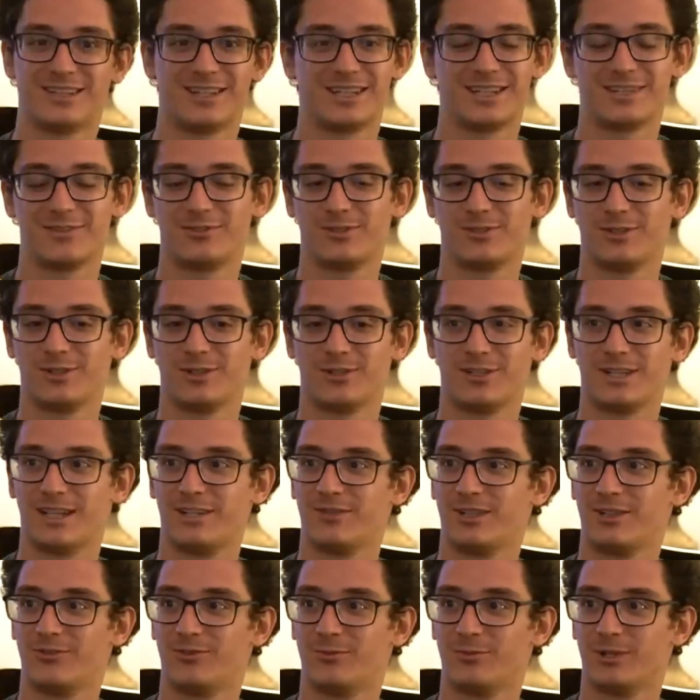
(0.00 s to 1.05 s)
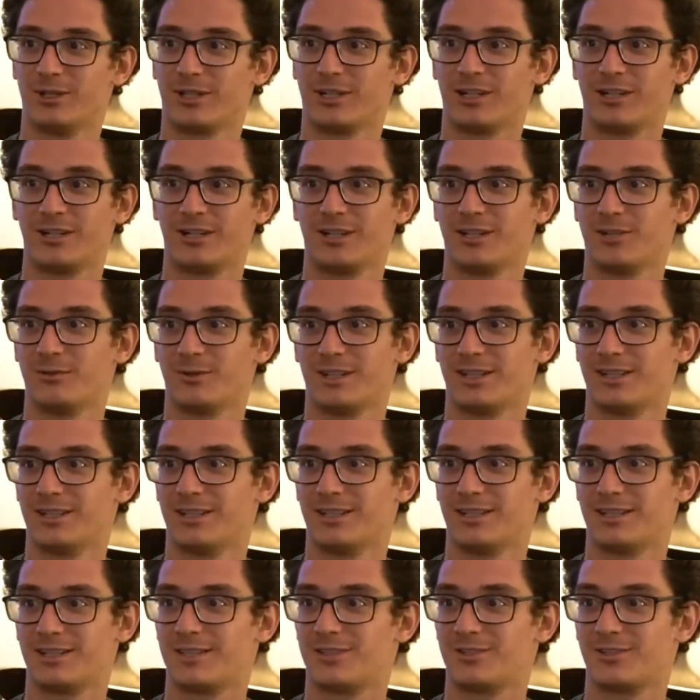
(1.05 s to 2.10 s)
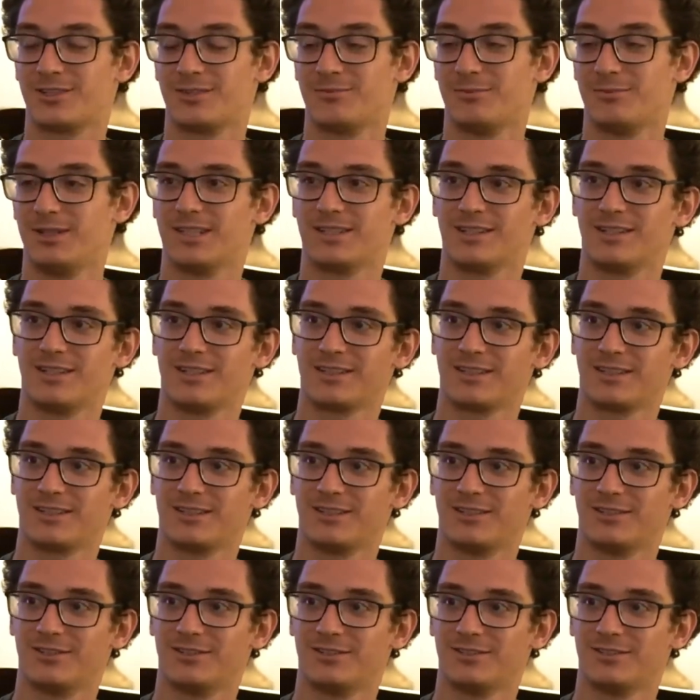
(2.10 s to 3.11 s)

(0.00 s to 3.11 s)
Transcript: Like, if you don't have any familiarity with it, it just means nothing to you.